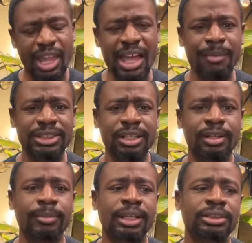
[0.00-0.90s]
I may talk
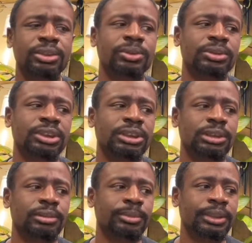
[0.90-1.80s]
about school just a
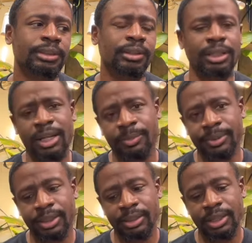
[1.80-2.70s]
little bit or a lot of
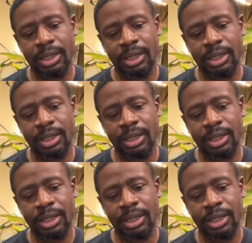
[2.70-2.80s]
bit